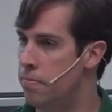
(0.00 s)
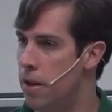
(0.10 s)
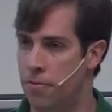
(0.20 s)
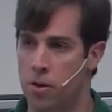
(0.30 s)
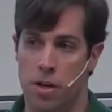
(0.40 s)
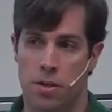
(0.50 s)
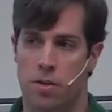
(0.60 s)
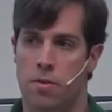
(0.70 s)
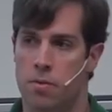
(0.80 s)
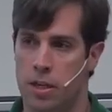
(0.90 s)
If there is
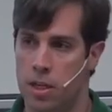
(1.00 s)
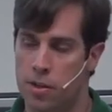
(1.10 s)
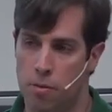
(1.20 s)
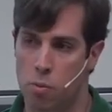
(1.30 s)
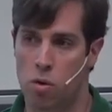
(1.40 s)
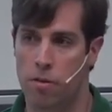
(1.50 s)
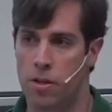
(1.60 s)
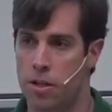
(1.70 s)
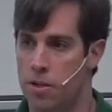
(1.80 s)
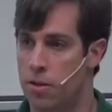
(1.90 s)
needs for more of
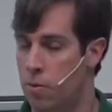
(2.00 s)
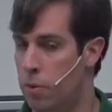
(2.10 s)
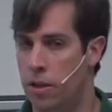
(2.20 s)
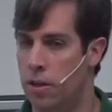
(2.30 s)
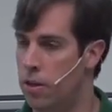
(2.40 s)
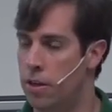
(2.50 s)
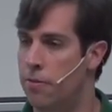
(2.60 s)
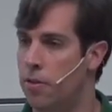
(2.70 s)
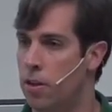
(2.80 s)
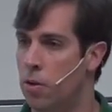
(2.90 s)
this, we can
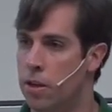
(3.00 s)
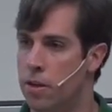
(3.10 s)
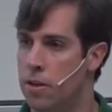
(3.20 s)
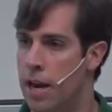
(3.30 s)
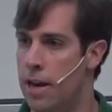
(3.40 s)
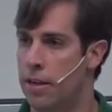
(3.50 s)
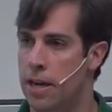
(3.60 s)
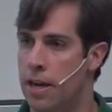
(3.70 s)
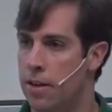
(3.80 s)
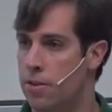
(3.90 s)
definitely look at adding that.